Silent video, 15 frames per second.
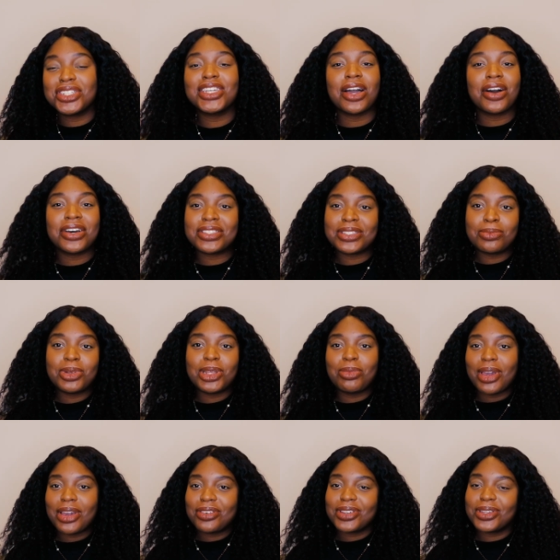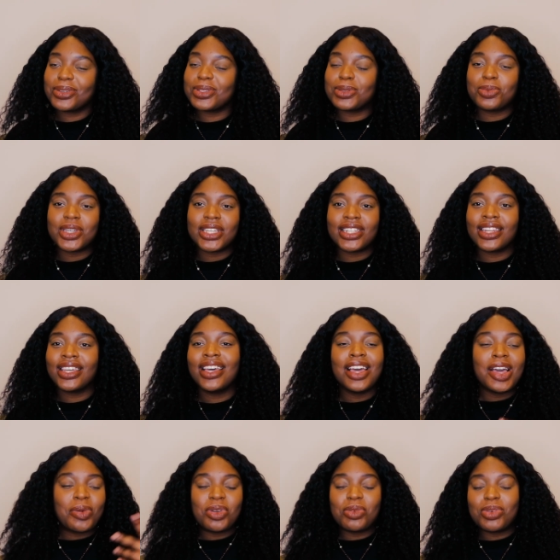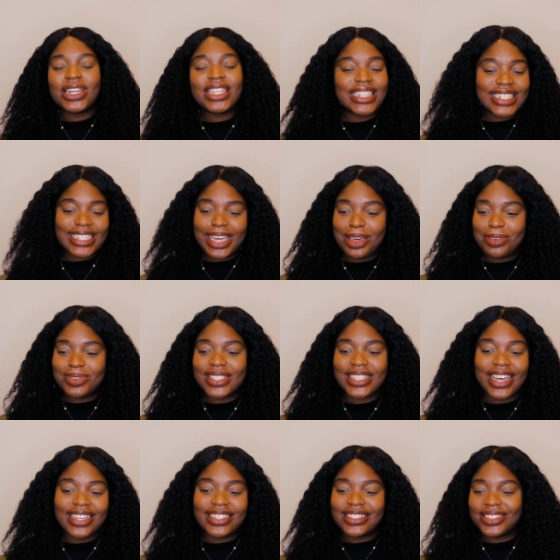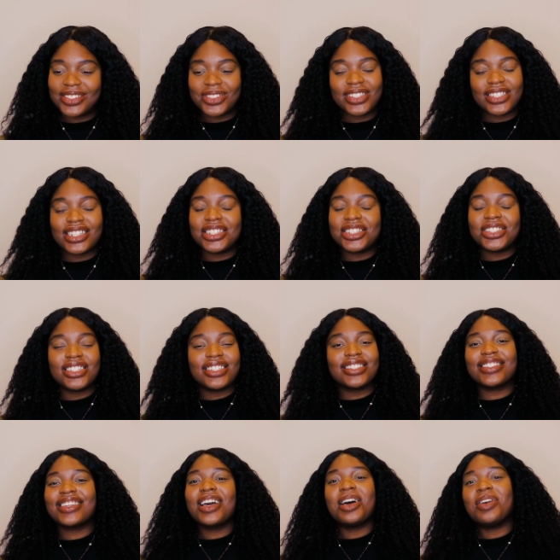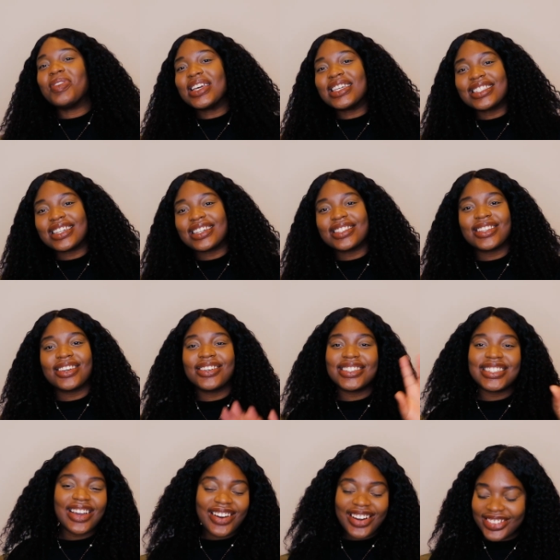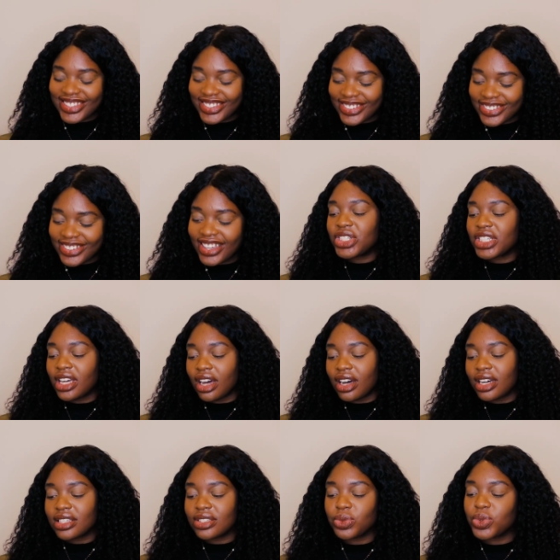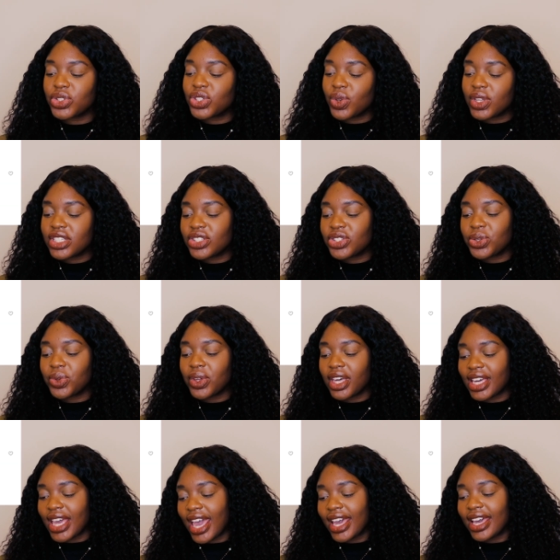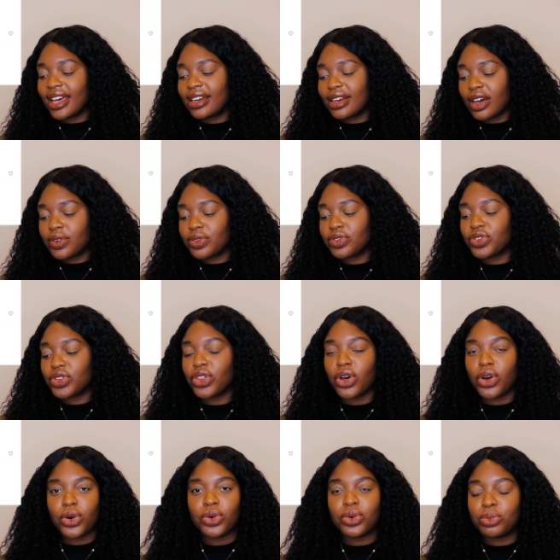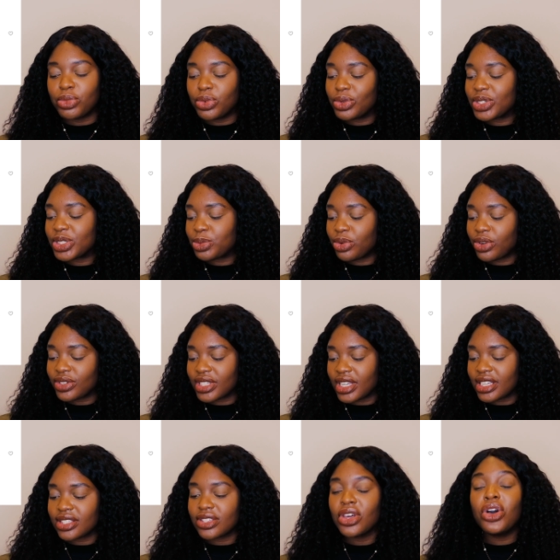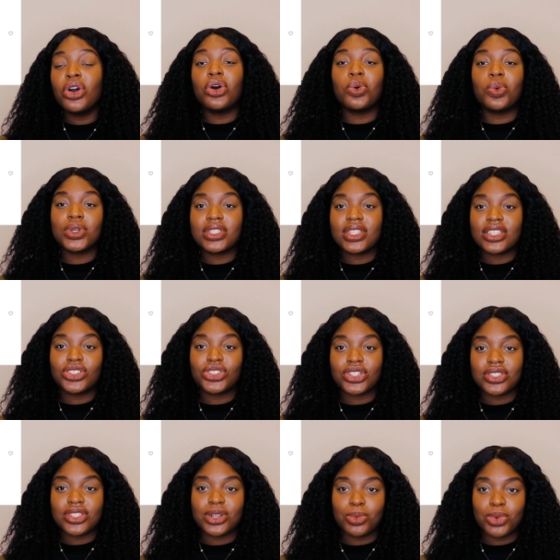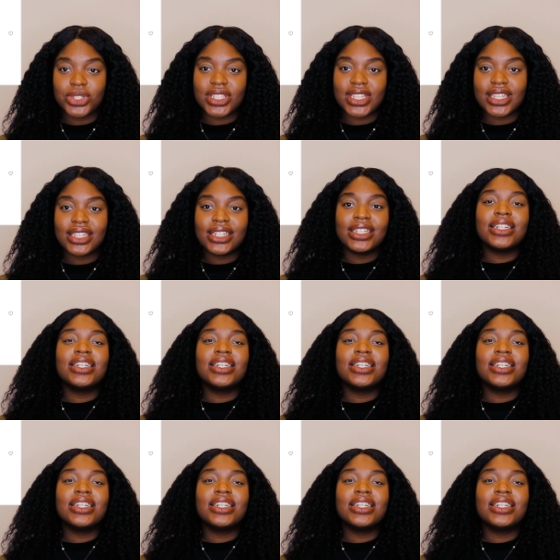Shout out Simply Mary, we've been in the DMs and honestly she's amazing, so shout out you. She asked, was 22k enough for the whole mortgage process or was this just the deposit?